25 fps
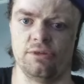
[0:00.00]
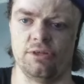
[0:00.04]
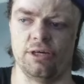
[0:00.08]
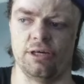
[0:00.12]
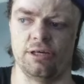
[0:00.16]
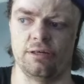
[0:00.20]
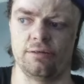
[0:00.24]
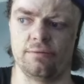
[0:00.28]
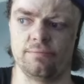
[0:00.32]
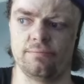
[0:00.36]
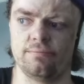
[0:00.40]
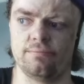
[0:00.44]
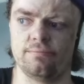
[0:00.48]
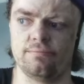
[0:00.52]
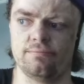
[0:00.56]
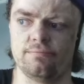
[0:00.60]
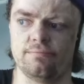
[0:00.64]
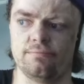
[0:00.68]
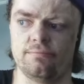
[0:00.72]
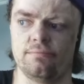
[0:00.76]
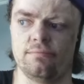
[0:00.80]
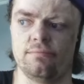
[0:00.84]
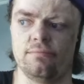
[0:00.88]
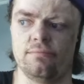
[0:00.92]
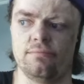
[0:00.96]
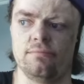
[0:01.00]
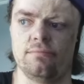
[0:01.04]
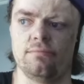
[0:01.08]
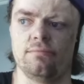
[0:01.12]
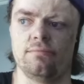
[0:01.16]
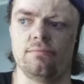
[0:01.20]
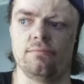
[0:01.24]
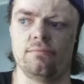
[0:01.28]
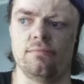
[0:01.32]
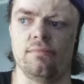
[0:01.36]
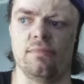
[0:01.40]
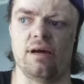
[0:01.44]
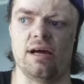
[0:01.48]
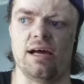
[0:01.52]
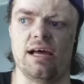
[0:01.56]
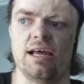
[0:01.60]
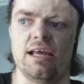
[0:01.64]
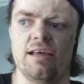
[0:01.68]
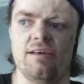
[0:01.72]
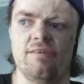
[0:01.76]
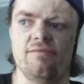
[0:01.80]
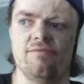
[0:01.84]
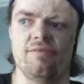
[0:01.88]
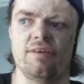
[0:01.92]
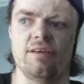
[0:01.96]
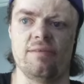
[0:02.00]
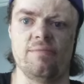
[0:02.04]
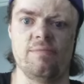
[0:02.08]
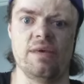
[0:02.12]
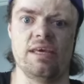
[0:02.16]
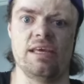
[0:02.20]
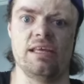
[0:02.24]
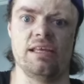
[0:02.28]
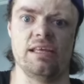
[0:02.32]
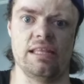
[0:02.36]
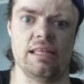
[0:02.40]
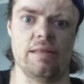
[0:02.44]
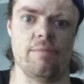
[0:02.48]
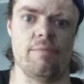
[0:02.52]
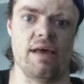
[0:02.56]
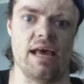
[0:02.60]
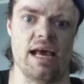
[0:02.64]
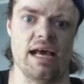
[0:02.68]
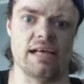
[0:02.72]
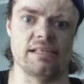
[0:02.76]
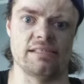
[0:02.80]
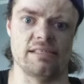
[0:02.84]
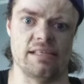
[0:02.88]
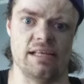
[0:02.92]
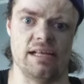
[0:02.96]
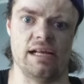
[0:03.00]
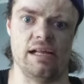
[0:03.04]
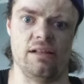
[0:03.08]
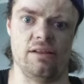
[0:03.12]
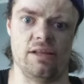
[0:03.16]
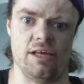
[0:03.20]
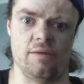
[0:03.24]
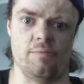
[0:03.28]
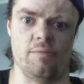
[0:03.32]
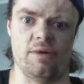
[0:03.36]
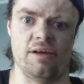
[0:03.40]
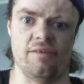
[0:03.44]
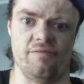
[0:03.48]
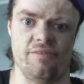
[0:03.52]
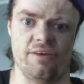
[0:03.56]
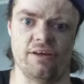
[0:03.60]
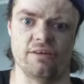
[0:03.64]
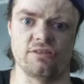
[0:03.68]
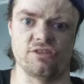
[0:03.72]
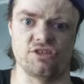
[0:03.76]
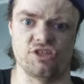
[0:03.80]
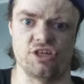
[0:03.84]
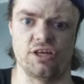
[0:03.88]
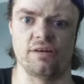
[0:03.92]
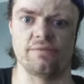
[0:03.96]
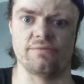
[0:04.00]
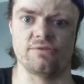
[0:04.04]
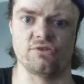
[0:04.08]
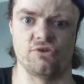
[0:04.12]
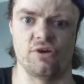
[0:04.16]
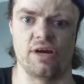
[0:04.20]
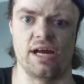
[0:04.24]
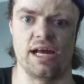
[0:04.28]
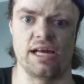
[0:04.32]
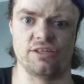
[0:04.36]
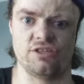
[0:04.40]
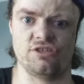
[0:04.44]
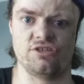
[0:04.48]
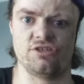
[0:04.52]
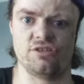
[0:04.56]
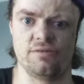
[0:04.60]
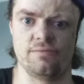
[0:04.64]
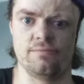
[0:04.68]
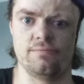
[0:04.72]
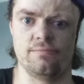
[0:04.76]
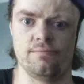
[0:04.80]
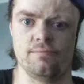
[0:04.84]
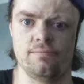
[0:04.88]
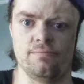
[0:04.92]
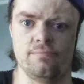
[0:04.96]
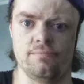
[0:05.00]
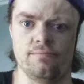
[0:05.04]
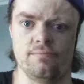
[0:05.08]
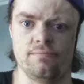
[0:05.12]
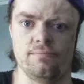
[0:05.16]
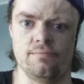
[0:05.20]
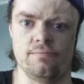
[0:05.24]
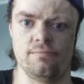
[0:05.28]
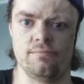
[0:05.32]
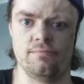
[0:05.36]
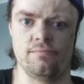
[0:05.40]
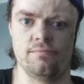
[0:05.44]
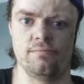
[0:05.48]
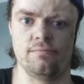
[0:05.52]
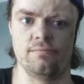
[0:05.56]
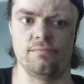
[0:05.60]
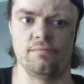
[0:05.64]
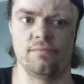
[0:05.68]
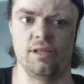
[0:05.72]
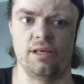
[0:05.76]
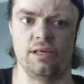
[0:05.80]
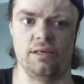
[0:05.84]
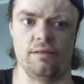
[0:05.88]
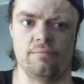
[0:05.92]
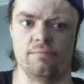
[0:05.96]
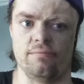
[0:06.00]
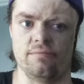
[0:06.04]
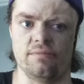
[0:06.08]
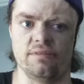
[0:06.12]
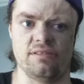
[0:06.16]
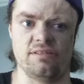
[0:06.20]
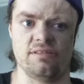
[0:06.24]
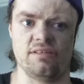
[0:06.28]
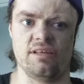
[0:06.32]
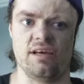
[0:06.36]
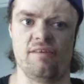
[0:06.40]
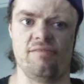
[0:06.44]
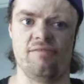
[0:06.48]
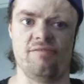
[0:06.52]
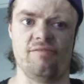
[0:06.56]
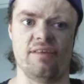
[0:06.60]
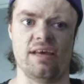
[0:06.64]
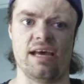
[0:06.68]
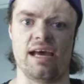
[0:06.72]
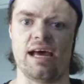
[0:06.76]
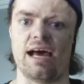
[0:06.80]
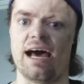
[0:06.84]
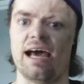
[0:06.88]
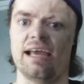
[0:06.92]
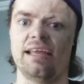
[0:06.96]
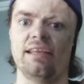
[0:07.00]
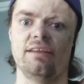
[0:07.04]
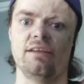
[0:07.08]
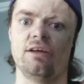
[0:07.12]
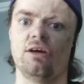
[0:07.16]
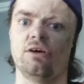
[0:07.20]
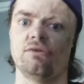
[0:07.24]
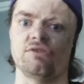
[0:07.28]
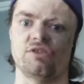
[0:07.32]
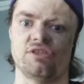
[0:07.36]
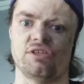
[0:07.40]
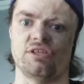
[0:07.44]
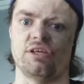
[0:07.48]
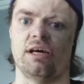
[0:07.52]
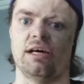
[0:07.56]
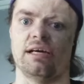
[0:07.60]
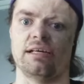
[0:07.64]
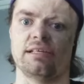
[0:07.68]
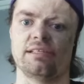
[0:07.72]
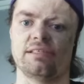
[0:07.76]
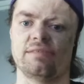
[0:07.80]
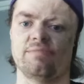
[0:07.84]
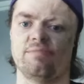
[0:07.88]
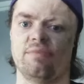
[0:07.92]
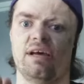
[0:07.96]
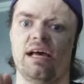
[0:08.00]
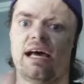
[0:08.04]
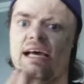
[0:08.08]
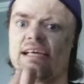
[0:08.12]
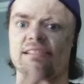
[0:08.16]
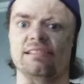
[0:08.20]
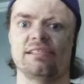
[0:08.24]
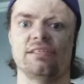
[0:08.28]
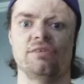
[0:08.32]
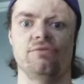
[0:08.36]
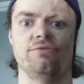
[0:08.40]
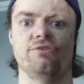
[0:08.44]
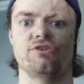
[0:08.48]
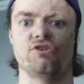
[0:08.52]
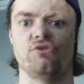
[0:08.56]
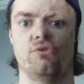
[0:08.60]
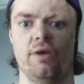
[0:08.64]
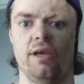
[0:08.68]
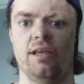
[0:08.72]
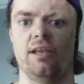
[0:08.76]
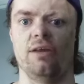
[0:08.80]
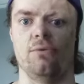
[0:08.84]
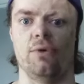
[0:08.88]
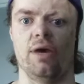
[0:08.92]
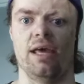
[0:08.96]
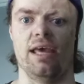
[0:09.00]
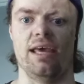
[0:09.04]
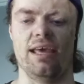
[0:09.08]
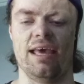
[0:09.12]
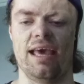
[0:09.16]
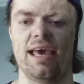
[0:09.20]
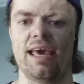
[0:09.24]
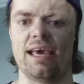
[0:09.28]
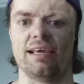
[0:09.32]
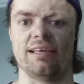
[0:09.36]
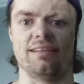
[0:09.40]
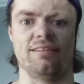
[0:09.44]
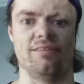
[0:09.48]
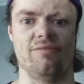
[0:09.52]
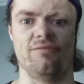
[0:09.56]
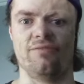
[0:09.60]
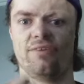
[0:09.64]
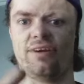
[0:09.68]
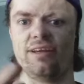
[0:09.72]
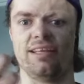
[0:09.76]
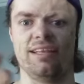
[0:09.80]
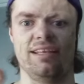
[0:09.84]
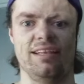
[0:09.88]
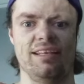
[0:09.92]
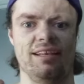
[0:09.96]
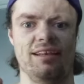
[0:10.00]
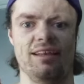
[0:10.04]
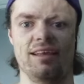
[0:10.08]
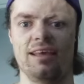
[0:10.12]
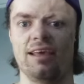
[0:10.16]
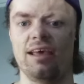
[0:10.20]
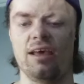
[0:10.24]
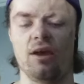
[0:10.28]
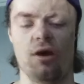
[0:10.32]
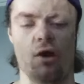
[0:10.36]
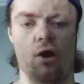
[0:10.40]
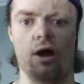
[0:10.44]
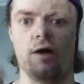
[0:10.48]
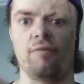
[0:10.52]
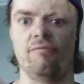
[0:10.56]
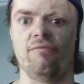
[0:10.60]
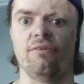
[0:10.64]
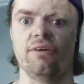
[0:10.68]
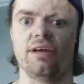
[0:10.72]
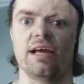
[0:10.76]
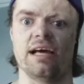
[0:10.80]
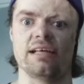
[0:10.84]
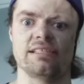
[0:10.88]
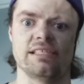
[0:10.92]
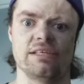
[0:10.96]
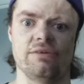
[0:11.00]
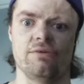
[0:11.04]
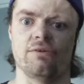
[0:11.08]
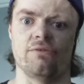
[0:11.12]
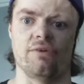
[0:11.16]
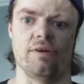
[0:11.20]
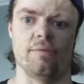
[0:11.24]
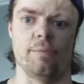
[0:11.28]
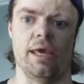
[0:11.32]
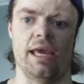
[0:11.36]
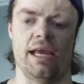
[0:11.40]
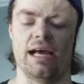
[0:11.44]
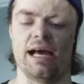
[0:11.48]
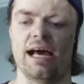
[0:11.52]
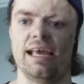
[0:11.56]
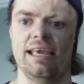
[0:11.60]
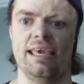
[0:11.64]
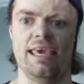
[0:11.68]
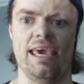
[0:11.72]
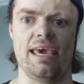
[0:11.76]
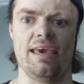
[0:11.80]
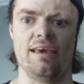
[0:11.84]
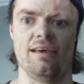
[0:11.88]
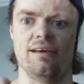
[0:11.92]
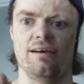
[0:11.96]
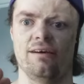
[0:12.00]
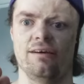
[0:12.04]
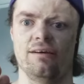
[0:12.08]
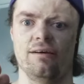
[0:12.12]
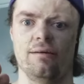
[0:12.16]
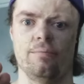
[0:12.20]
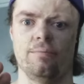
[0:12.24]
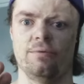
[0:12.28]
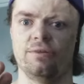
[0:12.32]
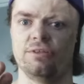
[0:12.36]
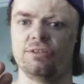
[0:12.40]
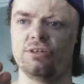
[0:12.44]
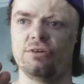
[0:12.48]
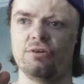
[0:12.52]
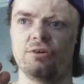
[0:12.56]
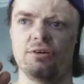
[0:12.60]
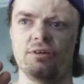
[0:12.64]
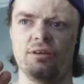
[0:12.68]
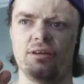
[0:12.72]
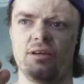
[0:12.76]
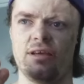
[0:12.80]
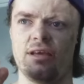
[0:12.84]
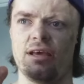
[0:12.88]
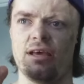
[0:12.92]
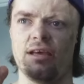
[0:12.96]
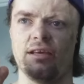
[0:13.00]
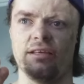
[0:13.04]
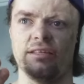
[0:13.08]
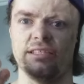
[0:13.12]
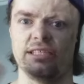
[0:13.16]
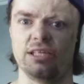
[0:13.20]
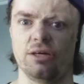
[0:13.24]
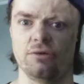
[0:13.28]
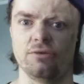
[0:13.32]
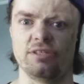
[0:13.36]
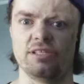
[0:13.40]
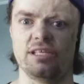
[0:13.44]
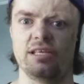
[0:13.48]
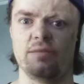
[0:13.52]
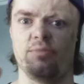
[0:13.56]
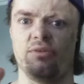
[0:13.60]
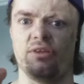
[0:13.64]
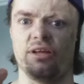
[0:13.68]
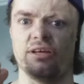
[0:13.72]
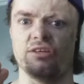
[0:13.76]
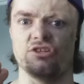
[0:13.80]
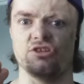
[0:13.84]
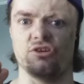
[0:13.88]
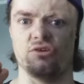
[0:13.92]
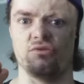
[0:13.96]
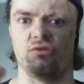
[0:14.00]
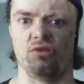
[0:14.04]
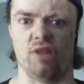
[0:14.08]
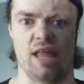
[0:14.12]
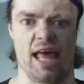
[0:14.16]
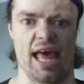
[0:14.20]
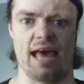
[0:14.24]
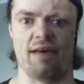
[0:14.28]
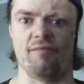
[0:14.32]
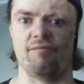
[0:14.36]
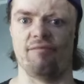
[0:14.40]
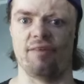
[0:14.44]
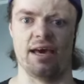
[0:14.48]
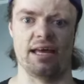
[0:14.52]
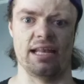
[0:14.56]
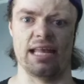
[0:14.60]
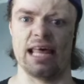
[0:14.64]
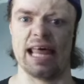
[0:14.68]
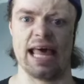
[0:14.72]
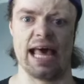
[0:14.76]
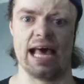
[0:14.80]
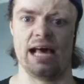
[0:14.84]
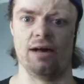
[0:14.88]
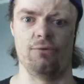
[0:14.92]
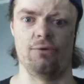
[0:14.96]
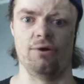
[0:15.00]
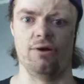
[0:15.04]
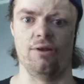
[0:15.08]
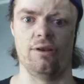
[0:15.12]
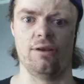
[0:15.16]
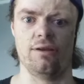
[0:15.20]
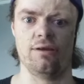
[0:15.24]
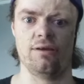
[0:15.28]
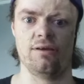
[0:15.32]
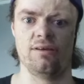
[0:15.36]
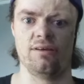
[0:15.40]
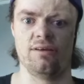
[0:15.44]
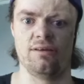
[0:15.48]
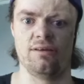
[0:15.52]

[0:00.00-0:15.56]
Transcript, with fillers: Look, I have admitted in the past that I like my fair share of trash. Like, stuff that I know sucks, but I still enjoy anyway. Heck, the freaking awful Godzilla remake. I get a good guilty pleasure laugh out of that one.